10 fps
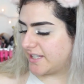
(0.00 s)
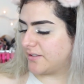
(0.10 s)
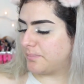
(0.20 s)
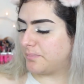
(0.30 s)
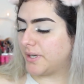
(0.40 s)

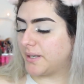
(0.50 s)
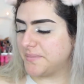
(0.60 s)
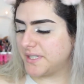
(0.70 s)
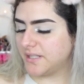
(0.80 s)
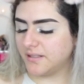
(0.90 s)
the
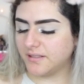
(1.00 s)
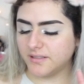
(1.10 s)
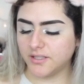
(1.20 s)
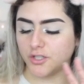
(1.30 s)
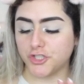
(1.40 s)
pumps and
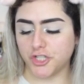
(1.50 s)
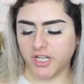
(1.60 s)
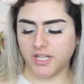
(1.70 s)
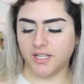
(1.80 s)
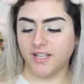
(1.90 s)
they're
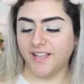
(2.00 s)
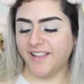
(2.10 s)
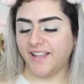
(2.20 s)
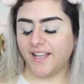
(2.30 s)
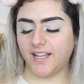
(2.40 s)
dirty.
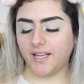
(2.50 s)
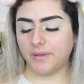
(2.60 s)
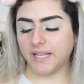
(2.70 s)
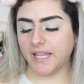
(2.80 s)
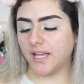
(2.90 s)
Um,
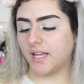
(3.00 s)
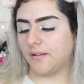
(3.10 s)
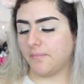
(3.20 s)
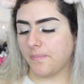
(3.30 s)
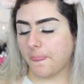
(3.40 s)
I get
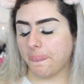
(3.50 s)
um